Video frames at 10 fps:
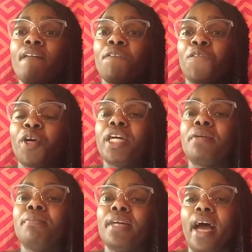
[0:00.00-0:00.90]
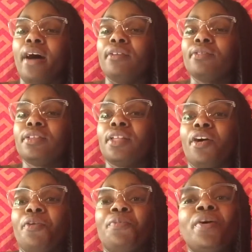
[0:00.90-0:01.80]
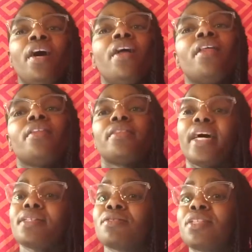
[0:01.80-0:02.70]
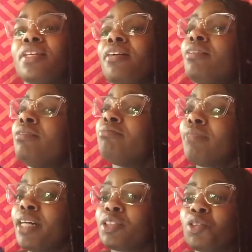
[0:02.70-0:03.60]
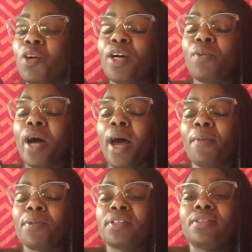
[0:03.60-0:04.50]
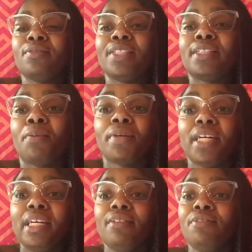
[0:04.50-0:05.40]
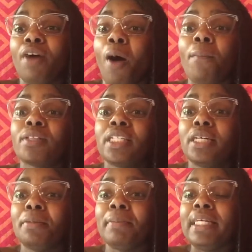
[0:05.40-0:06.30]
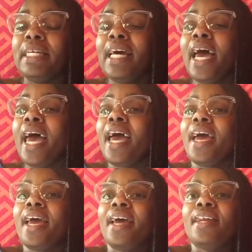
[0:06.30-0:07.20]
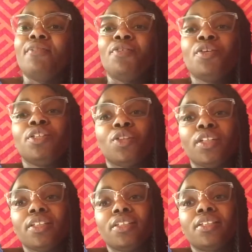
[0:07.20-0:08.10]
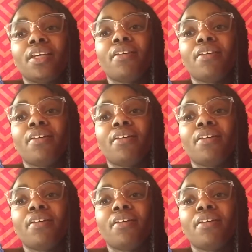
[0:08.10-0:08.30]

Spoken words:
freaked me out. So that's my story. What happened with Summer Eve almost killed me. And if you enjoyed this